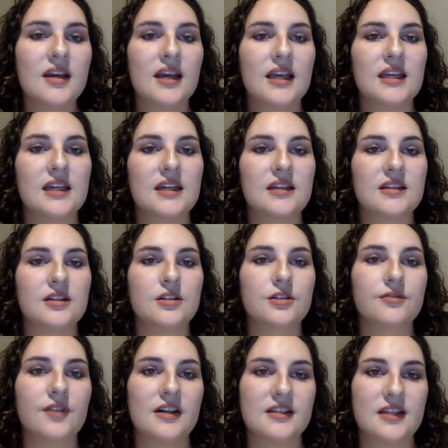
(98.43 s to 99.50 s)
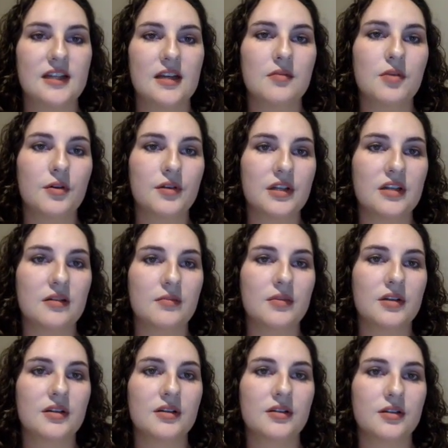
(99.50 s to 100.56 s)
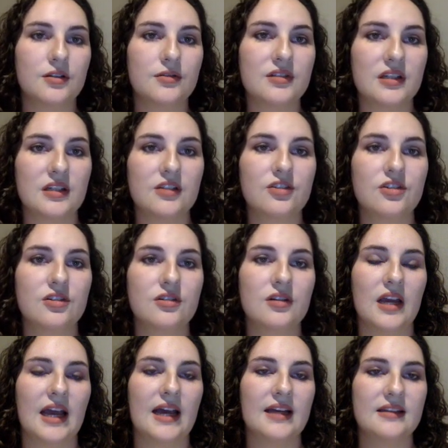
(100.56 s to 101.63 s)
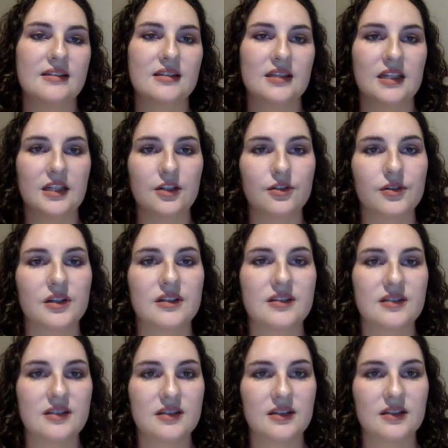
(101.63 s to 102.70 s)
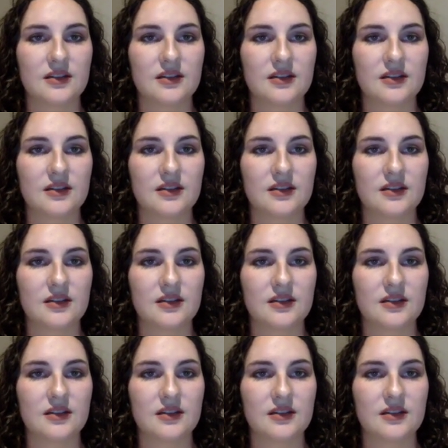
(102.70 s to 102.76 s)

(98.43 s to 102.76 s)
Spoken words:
and glufosinate ammonium usage has increased